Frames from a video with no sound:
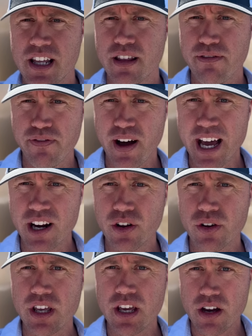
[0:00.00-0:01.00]
in the
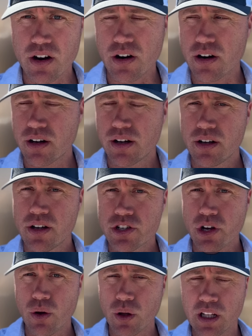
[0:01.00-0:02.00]
final year.
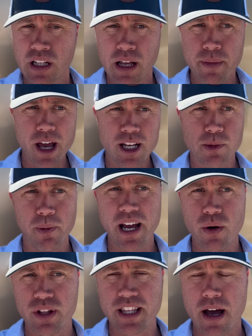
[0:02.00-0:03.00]
So let me
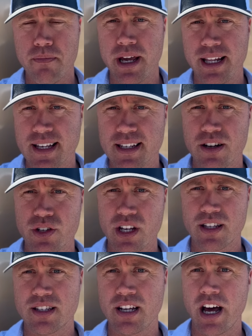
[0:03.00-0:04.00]
explain what that means because there's
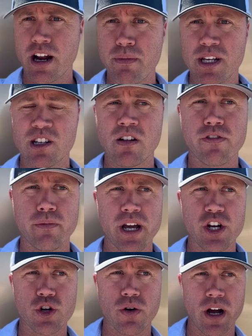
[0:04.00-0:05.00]
a ton of
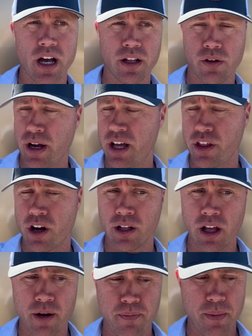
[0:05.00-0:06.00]
misinformation around, around there. A
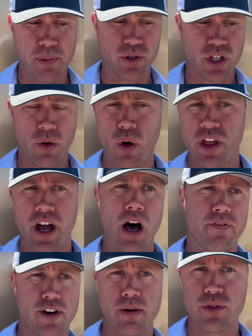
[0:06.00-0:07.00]
lot of people are saying, well, they
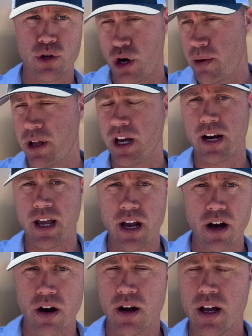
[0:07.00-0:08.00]
offered him 30 million a
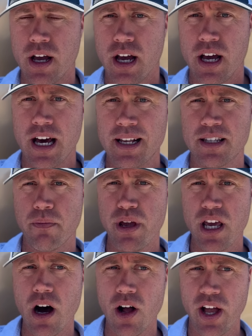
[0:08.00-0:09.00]
year. That's the
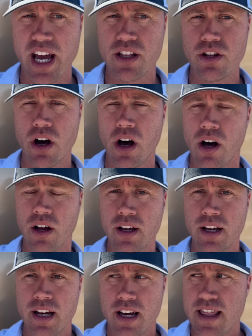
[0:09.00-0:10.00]
be all end all.
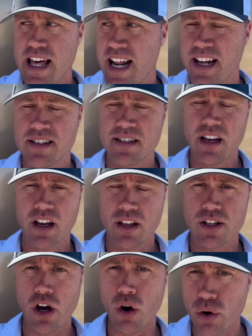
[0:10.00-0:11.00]
That is a
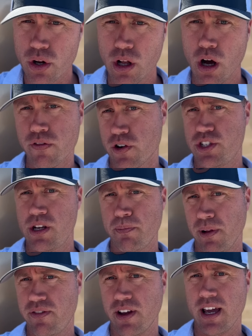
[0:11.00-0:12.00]
total
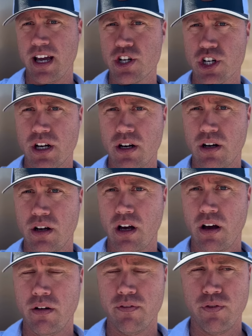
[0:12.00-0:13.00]
oversimplification
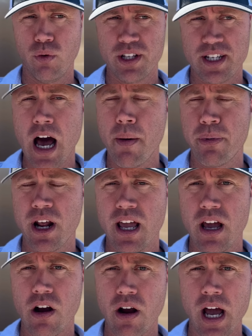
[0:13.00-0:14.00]
of what's happening
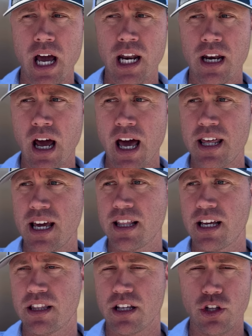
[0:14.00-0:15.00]
here. And I think
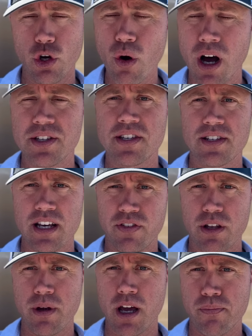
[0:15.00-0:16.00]
that the nuances
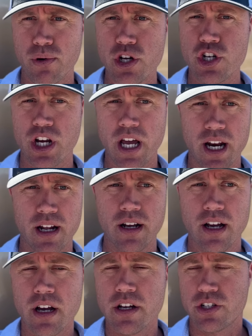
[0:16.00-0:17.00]
have to be appreciated
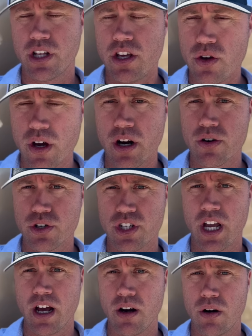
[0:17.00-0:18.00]
so that you can
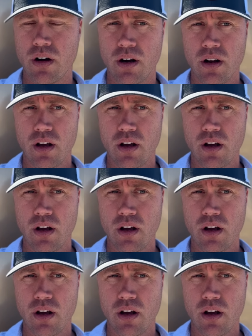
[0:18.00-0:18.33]
understand